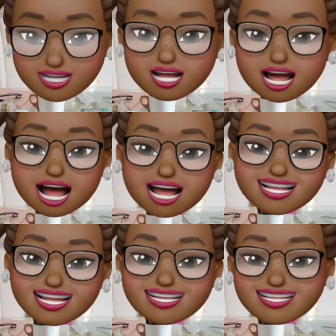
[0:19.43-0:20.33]
And
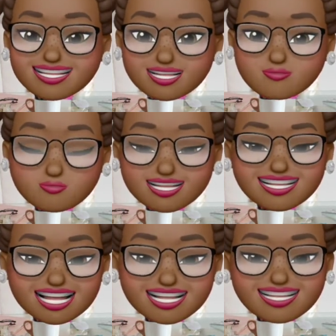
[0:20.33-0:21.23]
let's see if we can
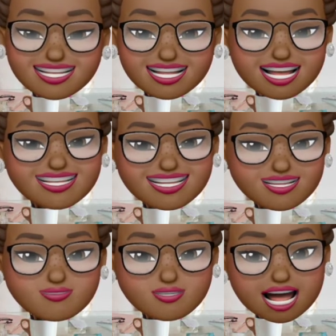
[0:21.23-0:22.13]
take it to the next
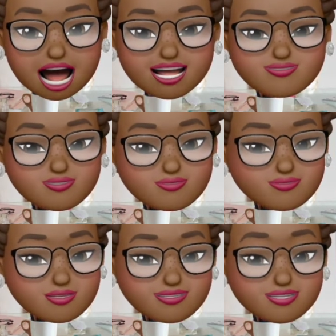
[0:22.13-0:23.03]
level after you
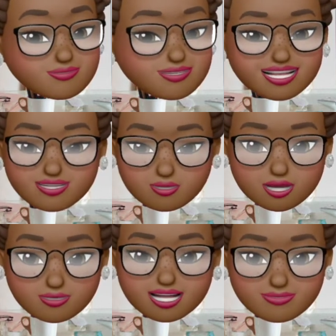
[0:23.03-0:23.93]
have completed your
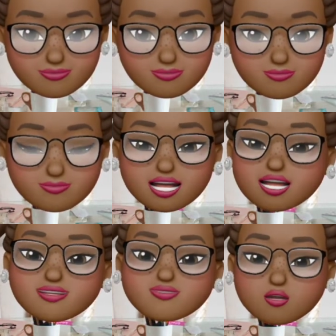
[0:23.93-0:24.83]
outline.
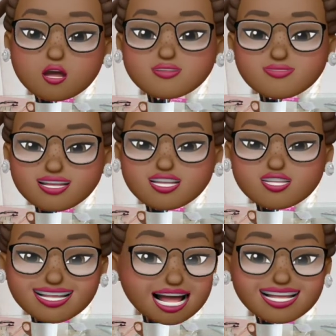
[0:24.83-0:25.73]
If you're all finished,
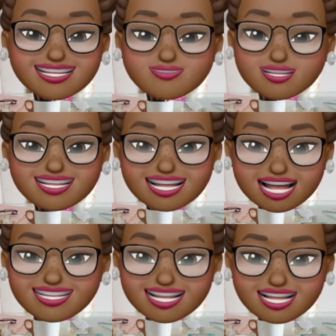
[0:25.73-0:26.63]
that is
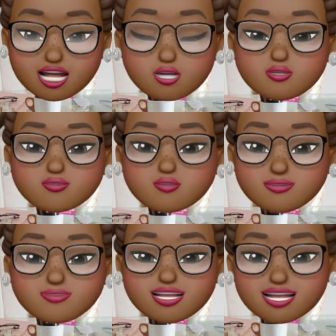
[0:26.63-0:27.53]
fantastic. You can
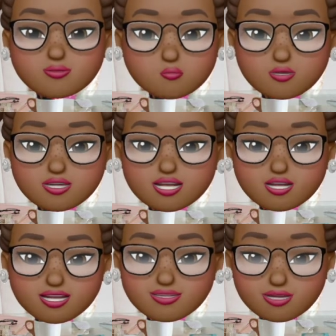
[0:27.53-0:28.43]
begin working
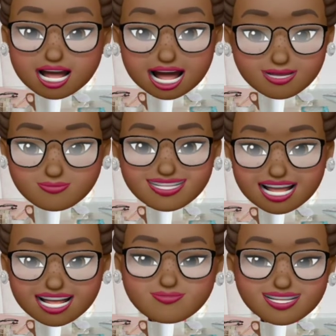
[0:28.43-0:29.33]
on your apps that
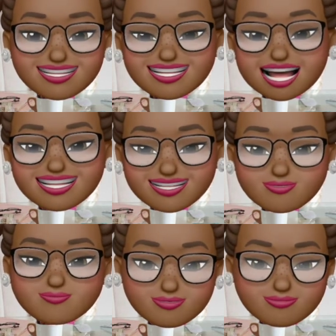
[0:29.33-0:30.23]
have been assigned to you
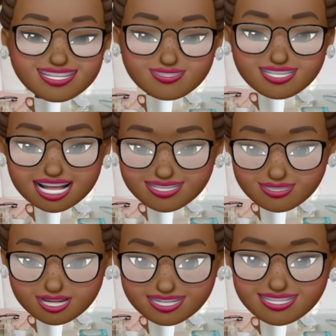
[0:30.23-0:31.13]
from Mr.
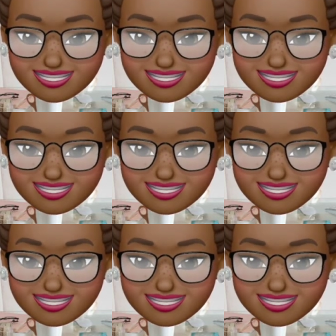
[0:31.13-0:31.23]
Sandercock.